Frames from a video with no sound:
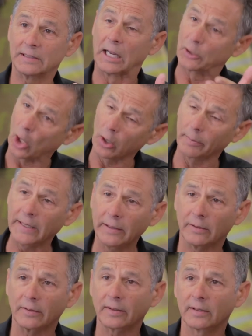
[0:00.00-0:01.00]
It's all
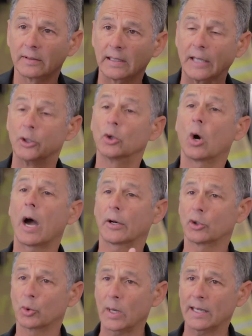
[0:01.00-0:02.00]
meters, and you know how
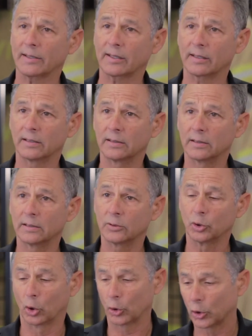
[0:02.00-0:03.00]
to dress
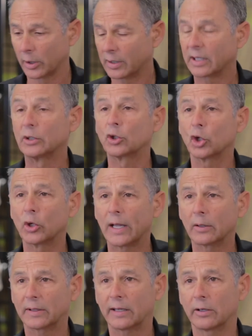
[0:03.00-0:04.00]
your Loris
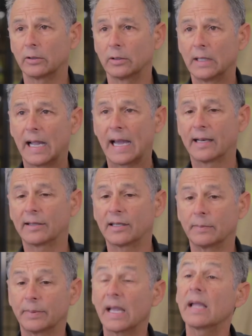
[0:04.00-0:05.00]
turnout gear and
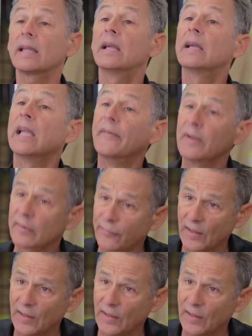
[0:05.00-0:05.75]
SCBA if it's